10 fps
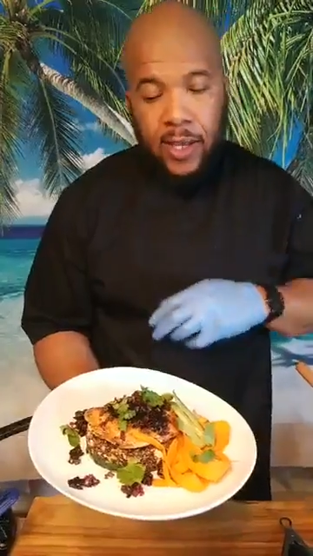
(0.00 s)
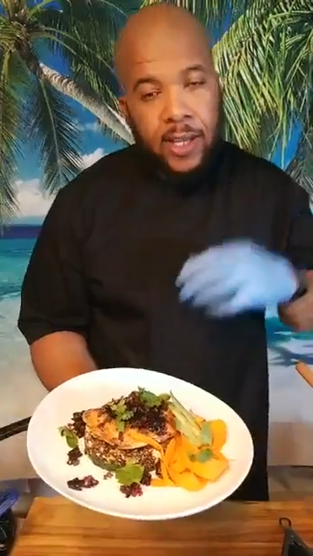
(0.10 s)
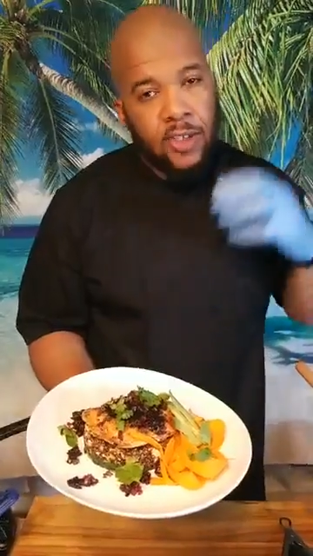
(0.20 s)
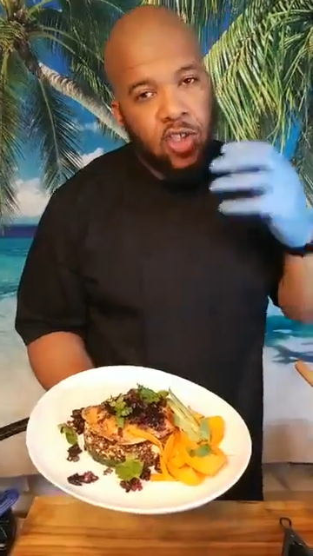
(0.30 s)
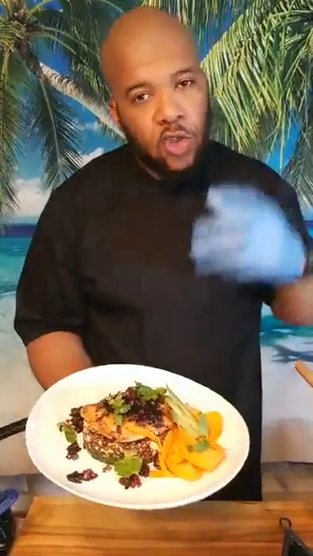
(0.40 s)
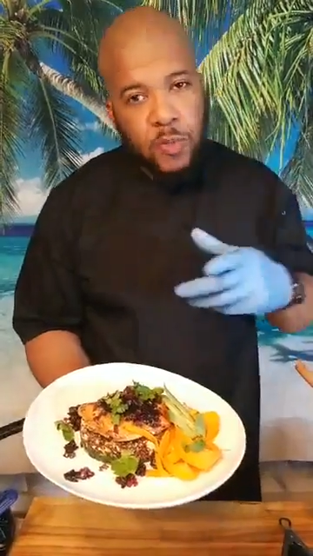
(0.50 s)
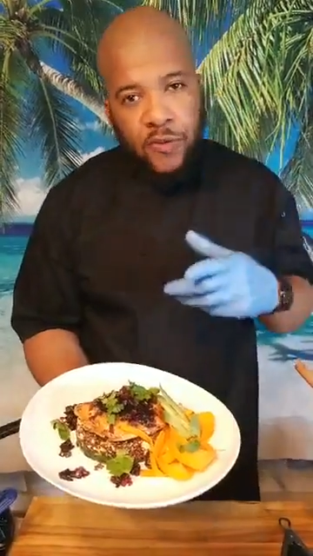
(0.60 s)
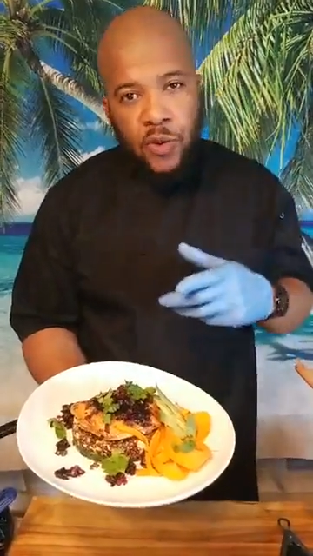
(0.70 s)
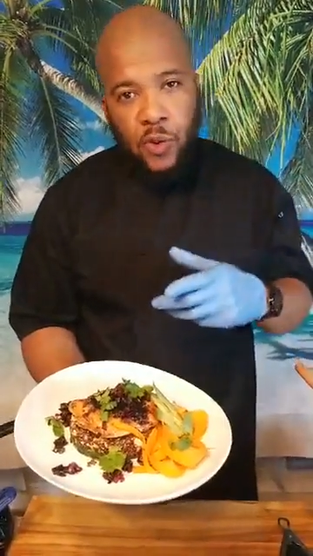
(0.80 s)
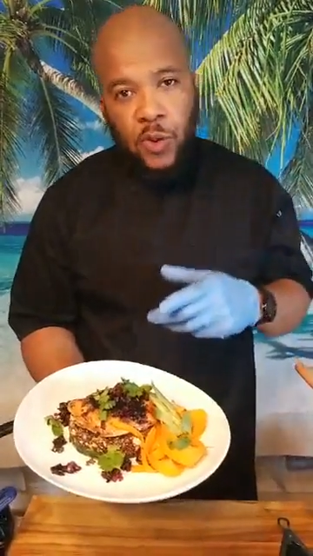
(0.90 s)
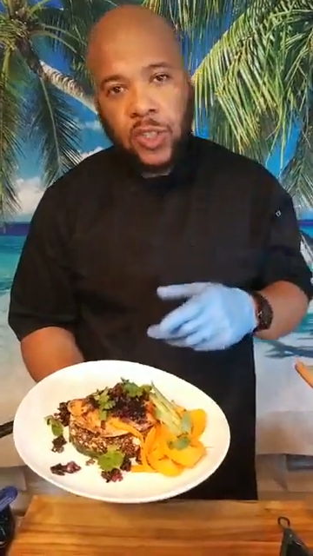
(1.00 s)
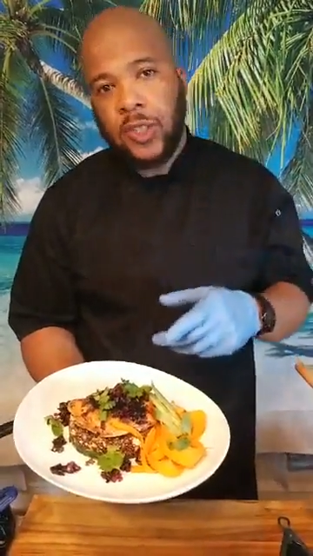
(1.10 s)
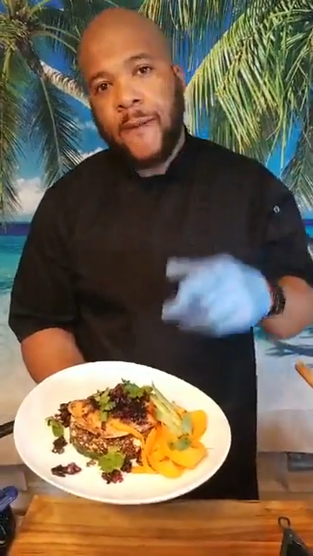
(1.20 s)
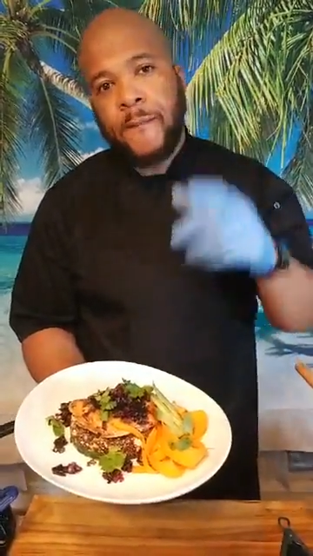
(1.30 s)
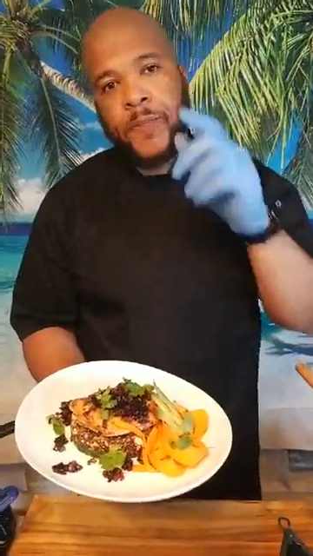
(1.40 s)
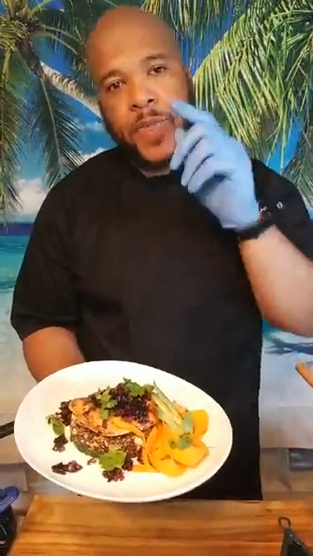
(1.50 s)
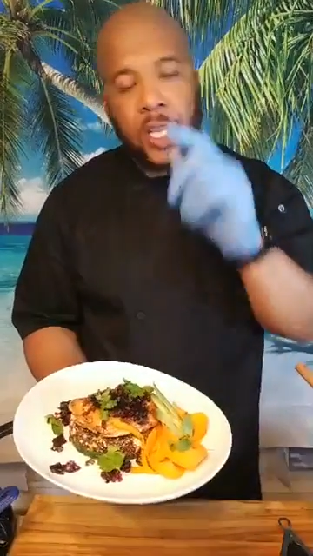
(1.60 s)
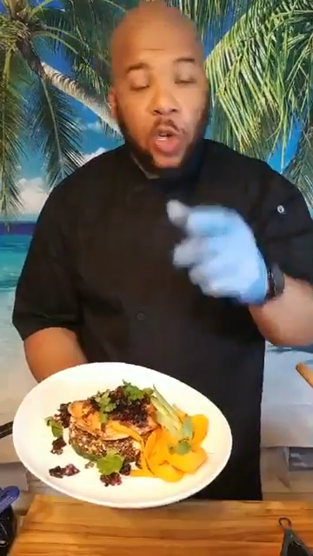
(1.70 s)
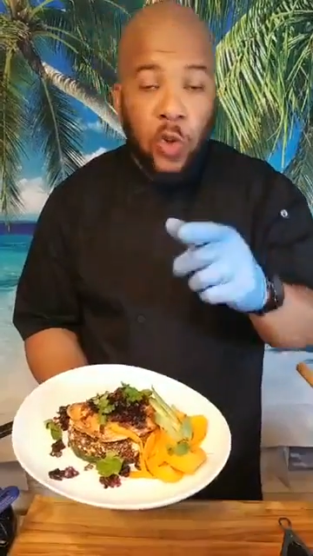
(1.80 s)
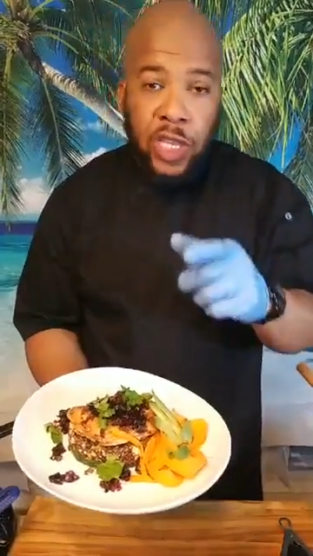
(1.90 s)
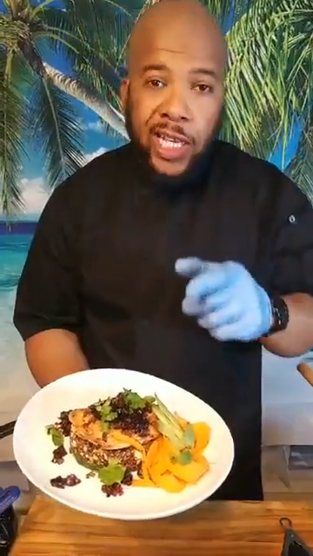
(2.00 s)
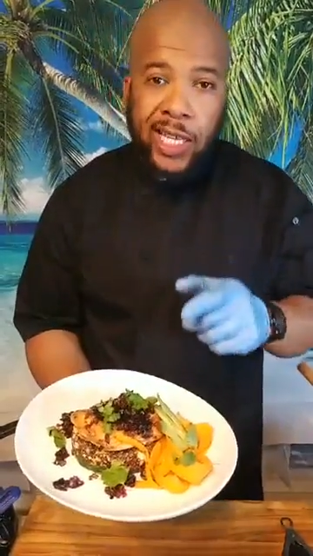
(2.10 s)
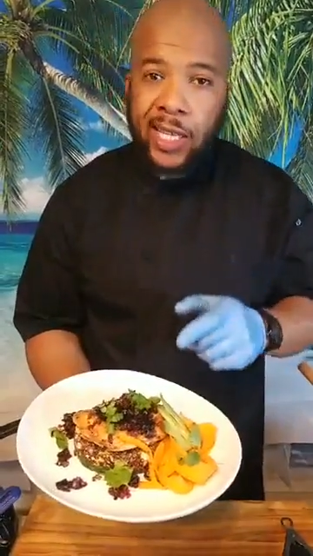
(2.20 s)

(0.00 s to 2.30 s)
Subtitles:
Superfoods, the new thing.